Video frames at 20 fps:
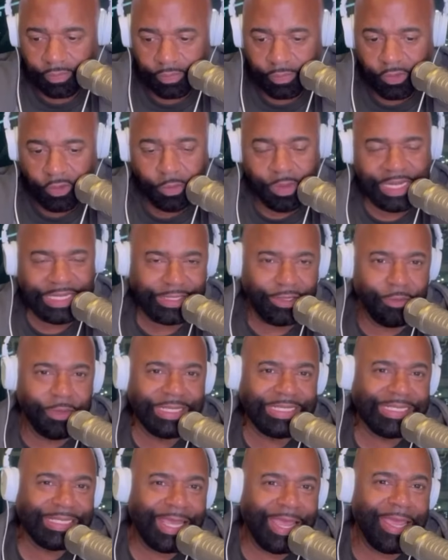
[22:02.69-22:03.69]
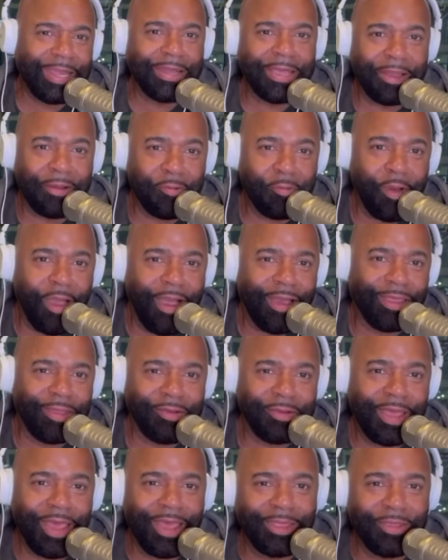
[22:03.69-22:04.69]
You've been saying that a while.
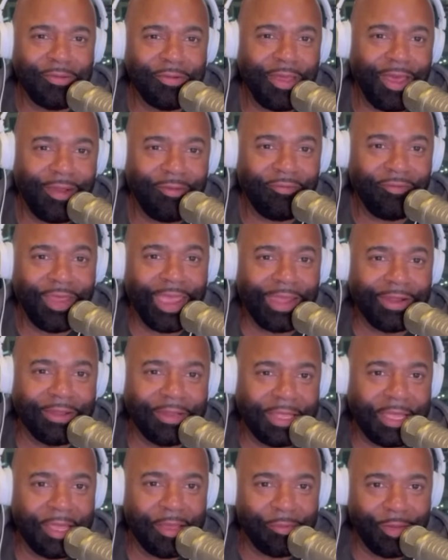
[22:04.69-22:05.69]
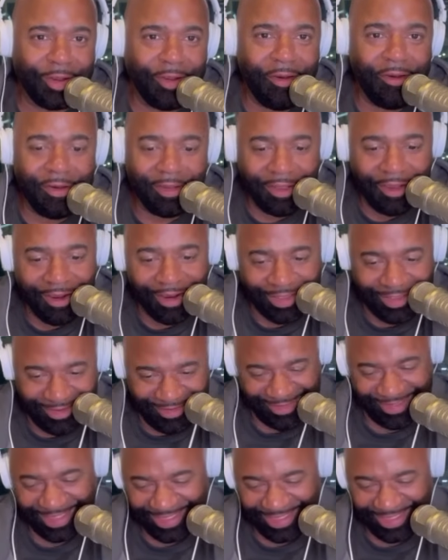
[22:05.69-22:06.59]
You're not a fan of Liam at all, are you?